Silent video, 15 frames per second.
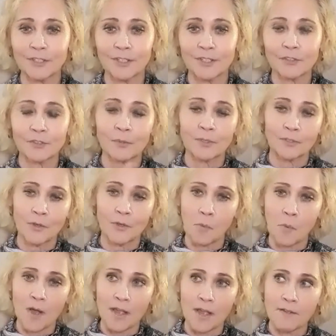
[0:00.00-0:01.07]
So I saw the
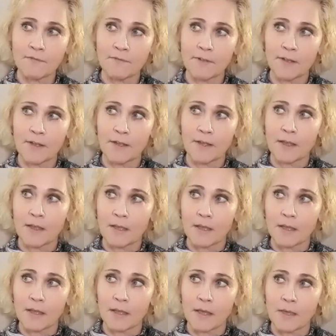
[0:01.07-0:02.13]
wife.
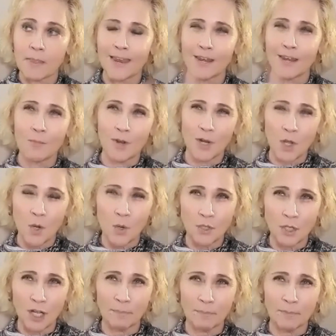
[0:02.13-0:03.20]
And then I didn't want to go into
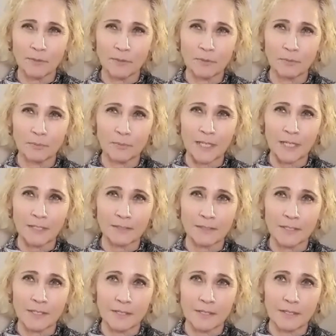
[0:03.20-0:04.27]
couples without
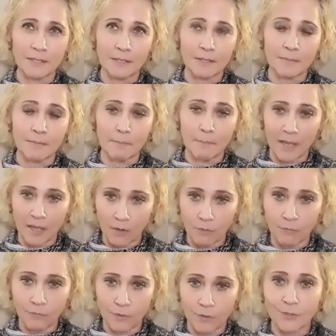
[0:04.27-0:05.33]
seeing the male
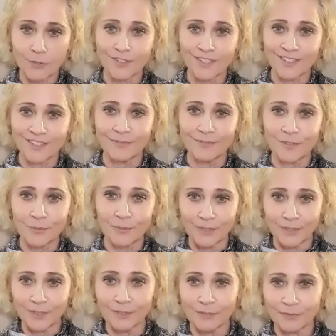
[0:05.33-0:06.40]
first individually,
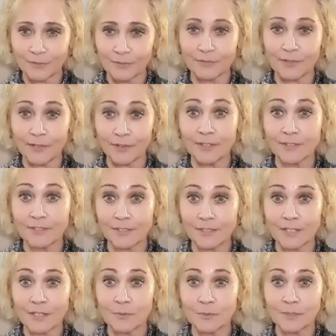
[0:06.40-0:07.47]
just for fairness and
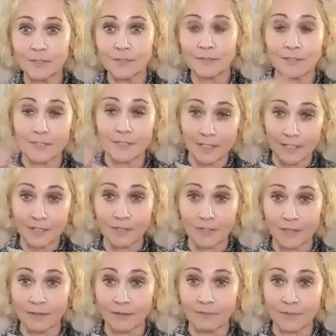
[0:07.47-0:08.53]
equalness. So they can each
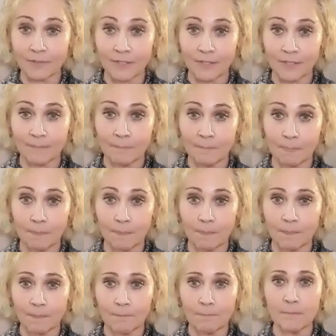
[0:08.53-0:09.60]
have
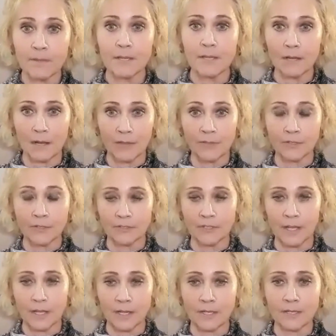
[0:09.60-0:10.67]
me on their
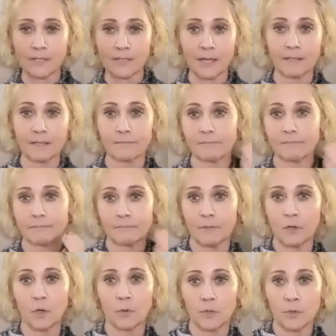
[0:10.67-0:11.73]
side, not,
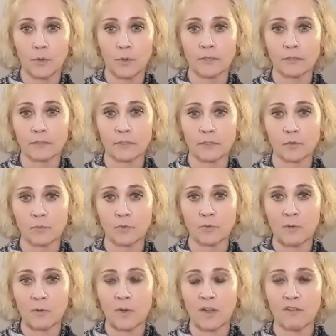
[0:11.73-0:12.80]
oh, you had a session with my
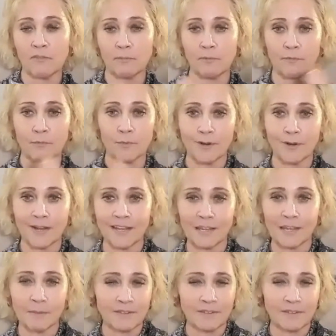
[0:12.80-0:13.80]
wife before I came in.